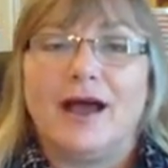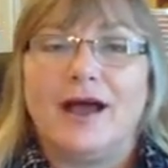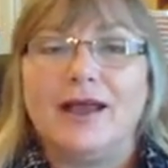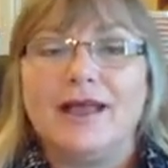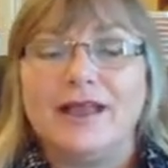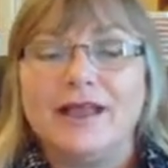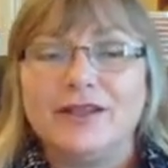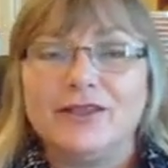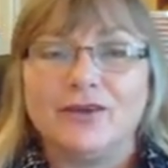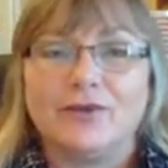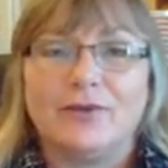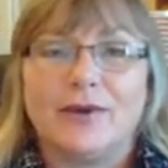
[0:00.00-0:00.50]

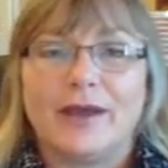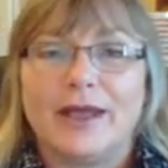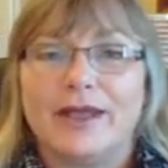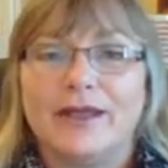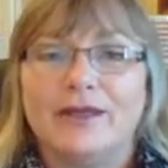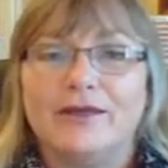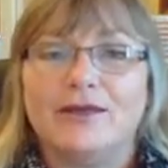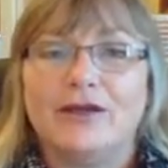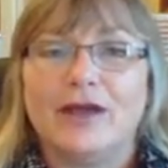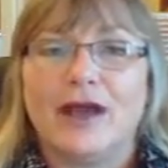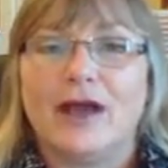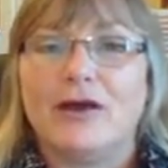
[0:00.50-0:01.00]
Either
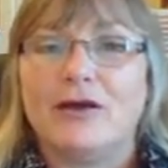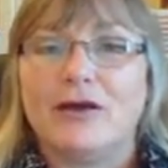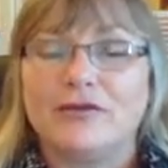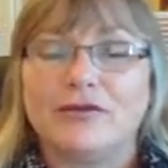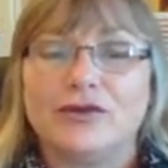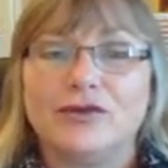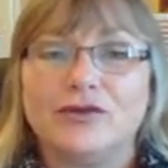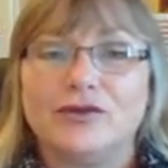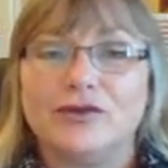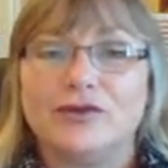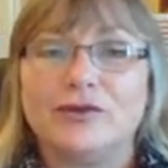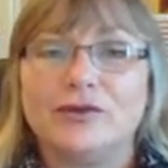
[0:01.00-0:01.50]
way,
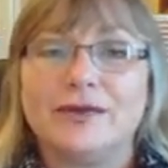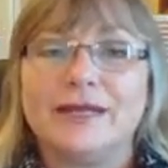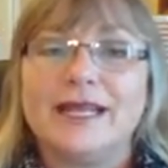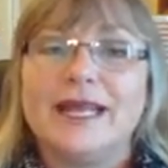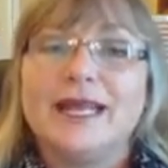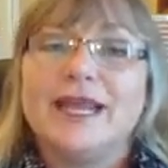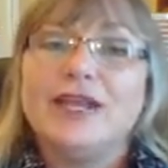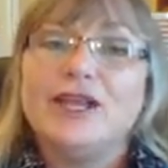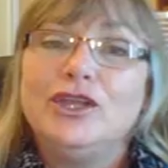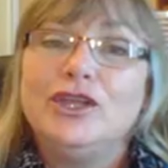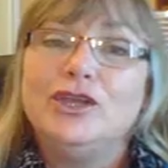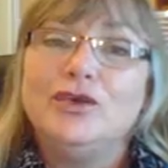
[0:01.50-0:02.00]
however you do it,
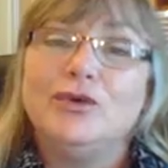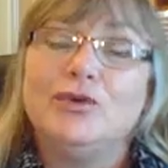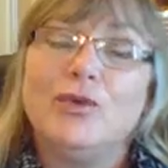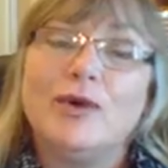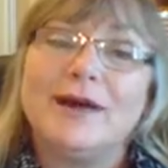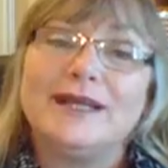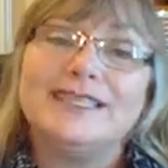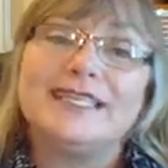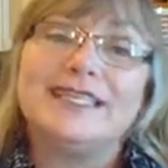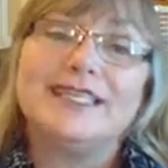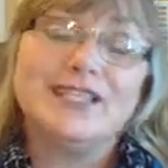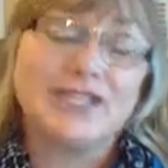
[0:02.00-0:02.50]
you
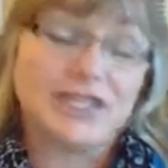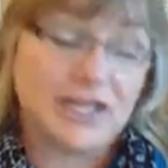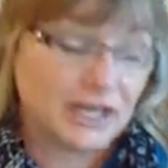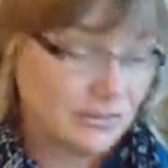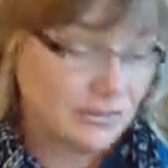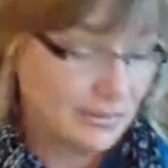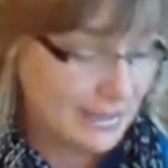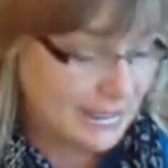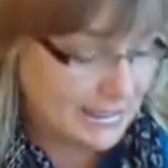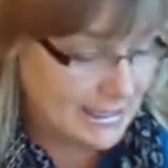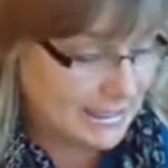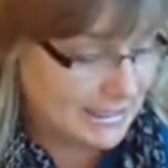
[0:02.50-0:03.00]
want to
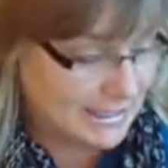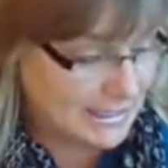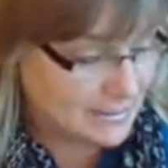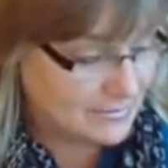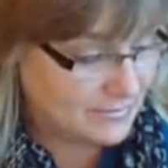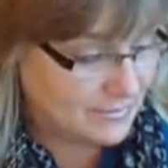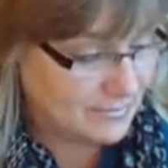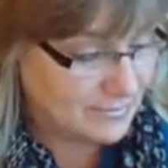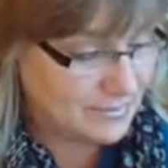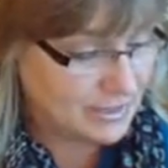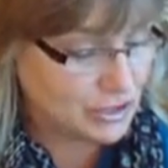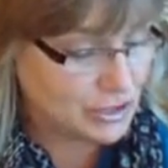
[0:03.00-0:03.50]
generate
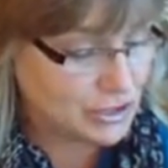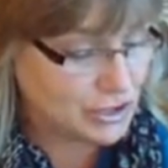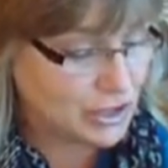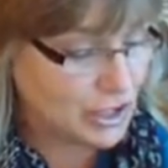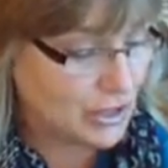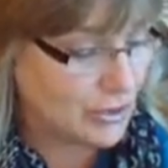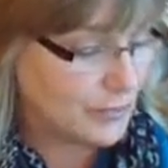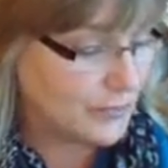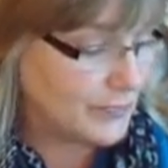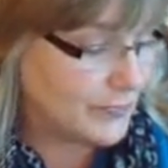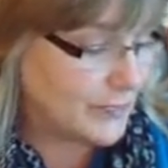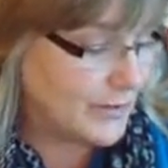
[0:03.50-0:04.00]
leads from this
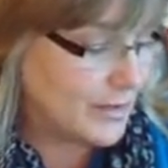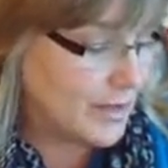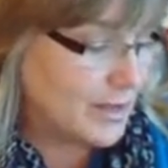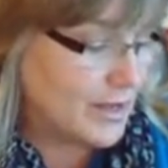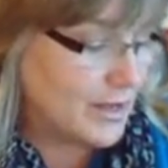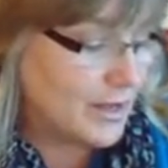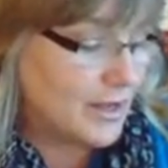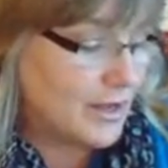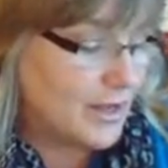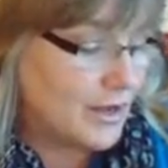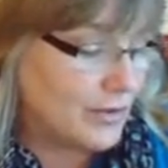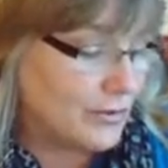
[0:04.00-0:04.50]
show.
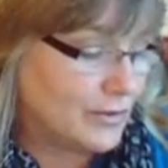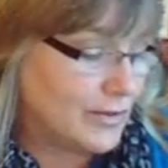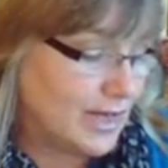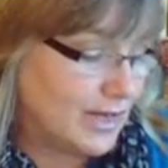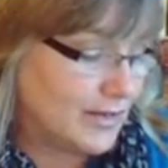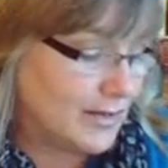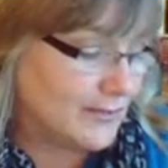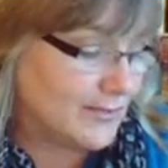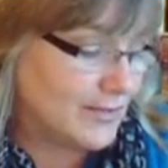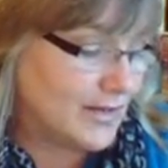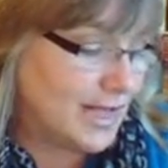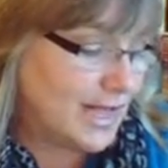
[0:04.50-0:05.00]

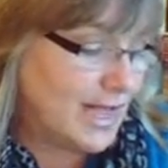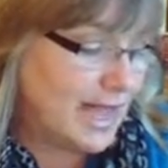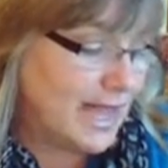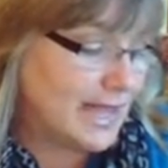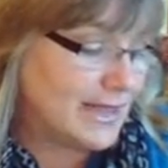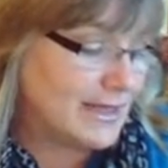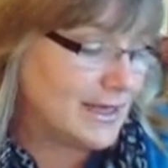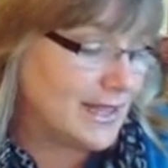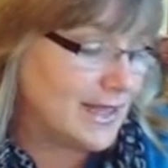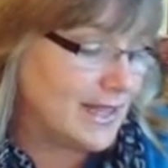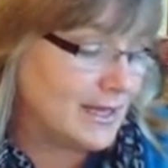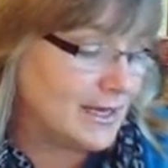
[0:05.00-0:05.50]
Okay,
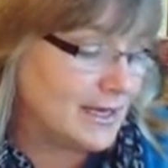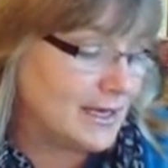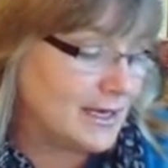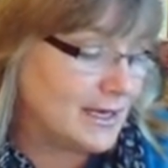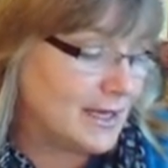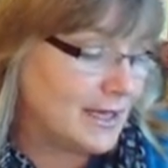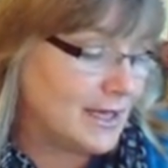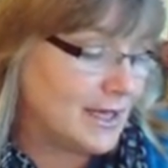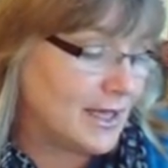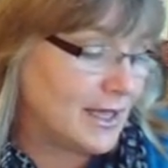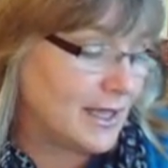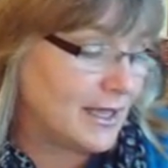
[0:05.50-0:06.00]
and
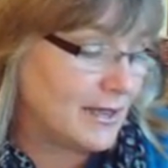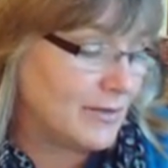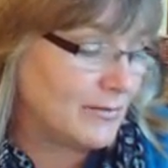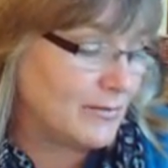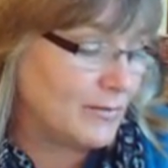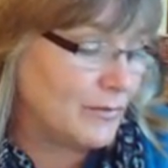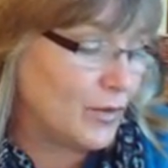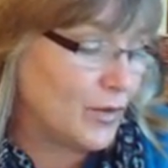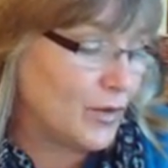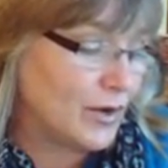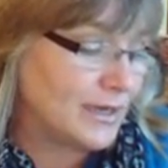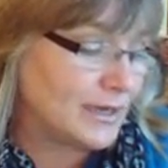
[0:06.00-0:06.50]
then
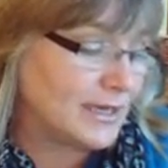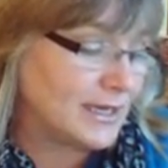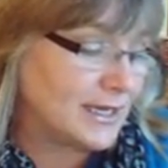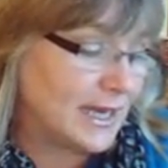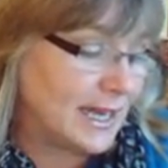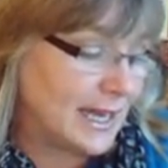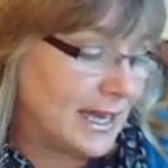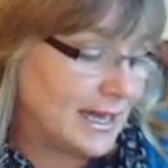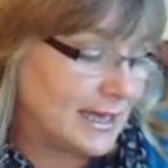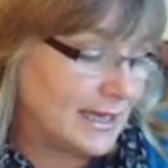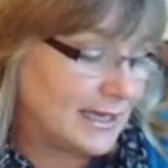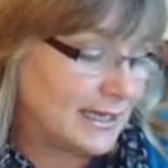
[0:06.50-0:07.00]
more
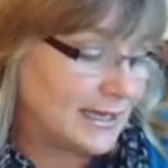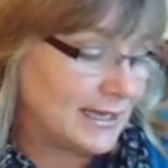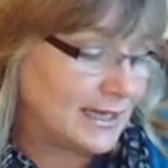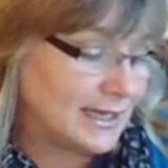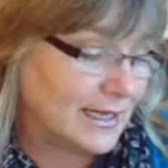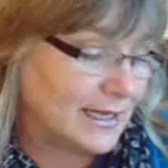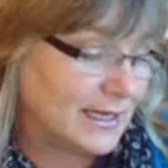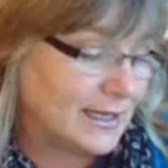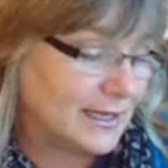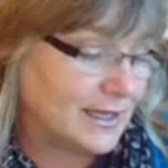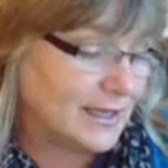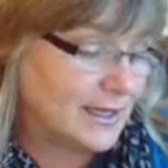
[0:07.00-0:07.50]
than
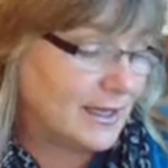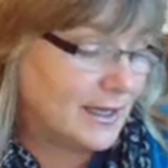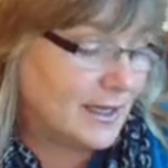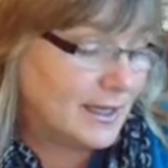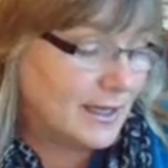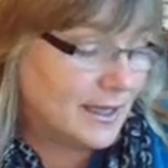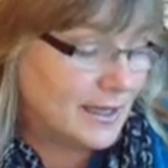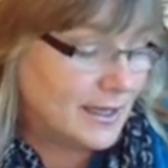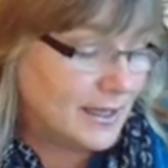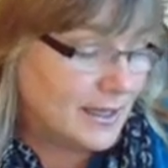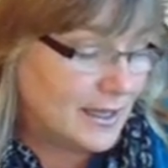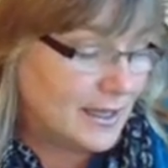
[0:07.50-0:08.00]
anything,
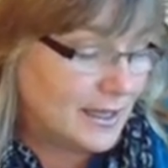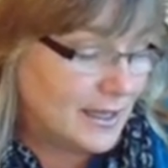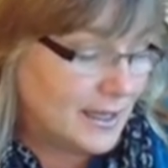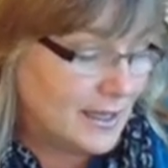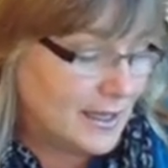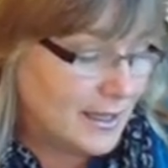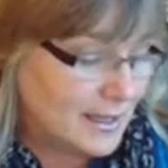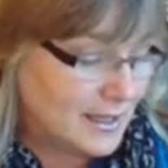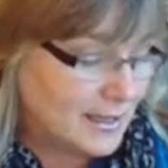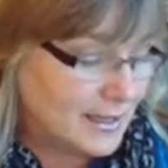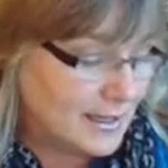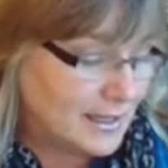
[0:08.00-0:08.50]

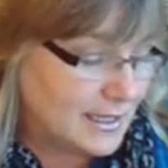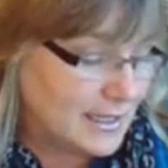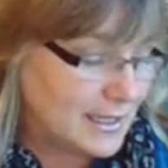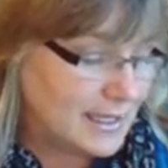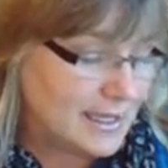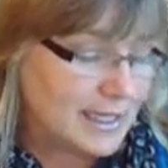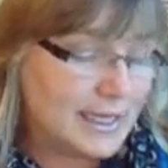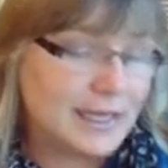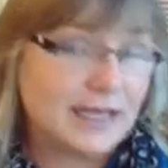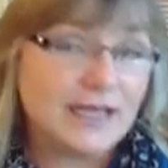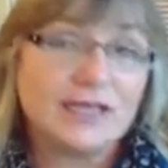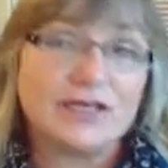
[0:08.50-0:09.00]
the
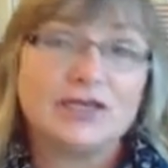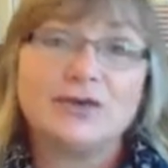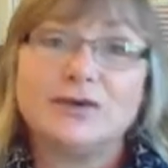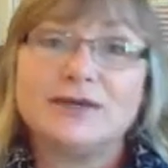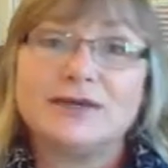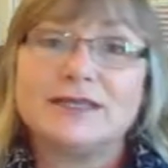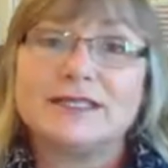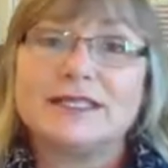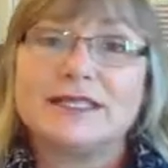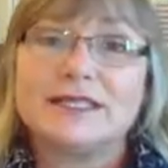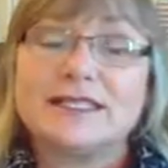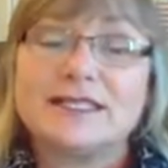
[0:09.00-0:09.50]
key to
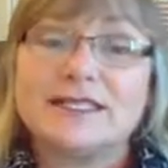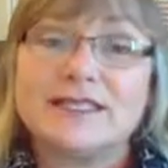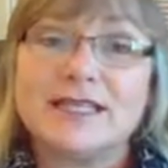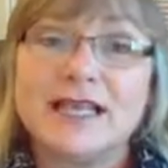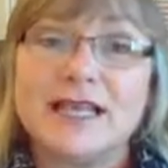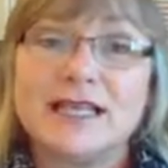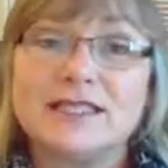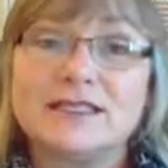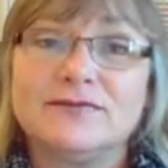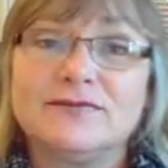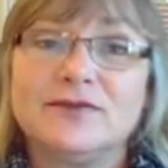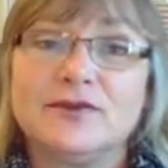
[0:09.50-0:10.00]
a
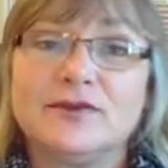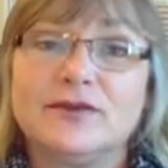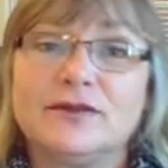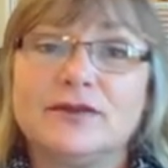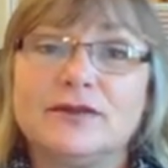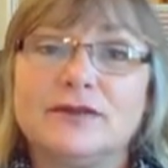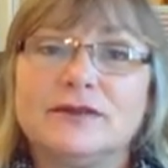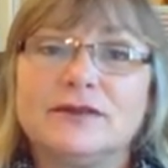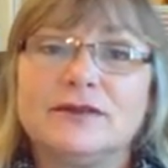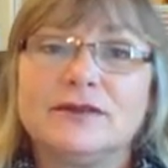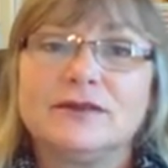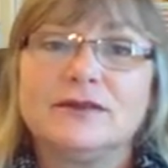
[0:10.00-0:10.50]

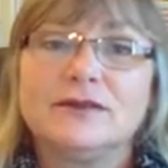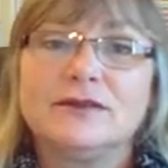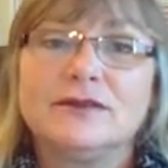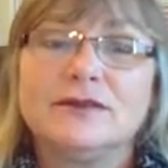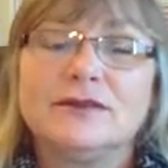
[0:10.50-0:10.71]
successful